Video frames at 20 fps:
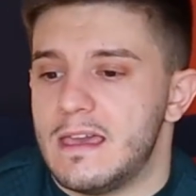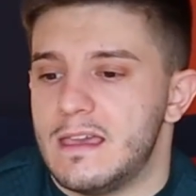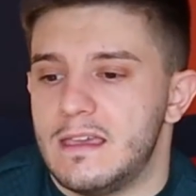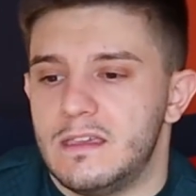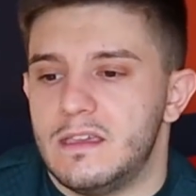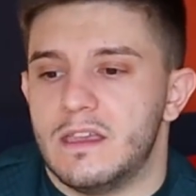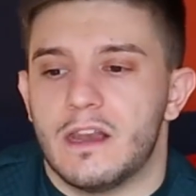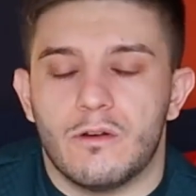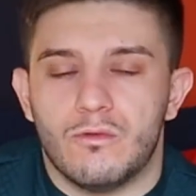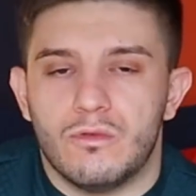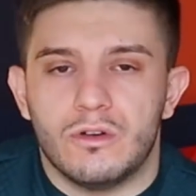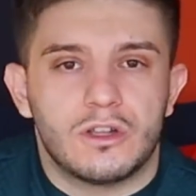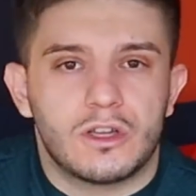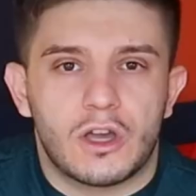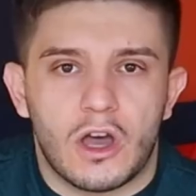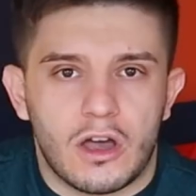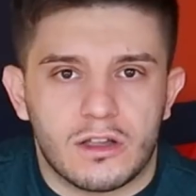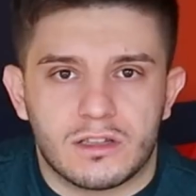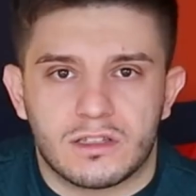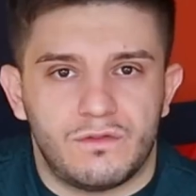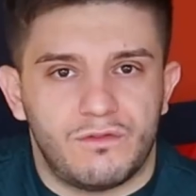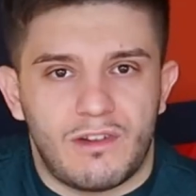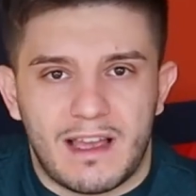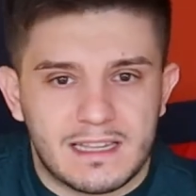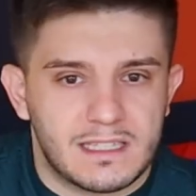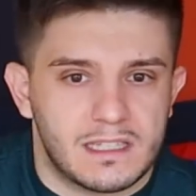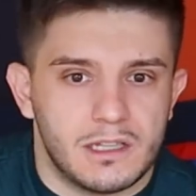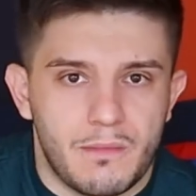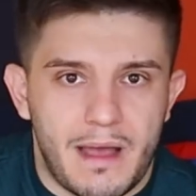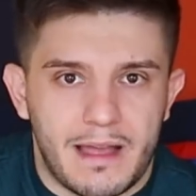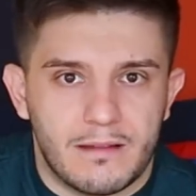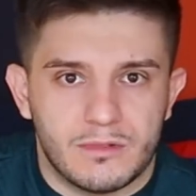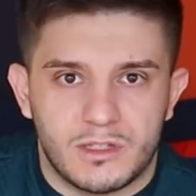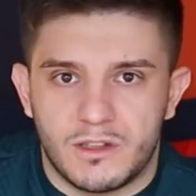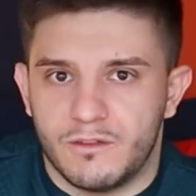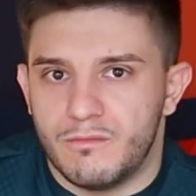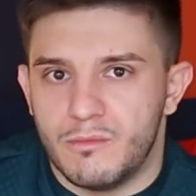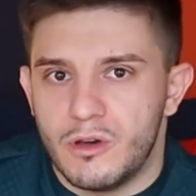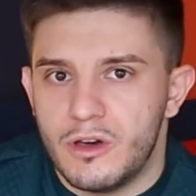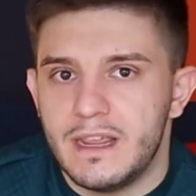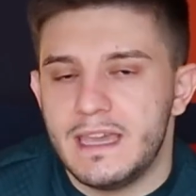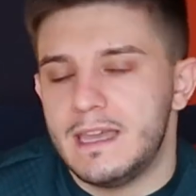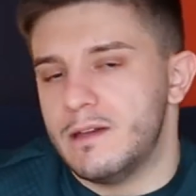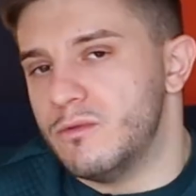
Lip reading: would cost vast amounts of money.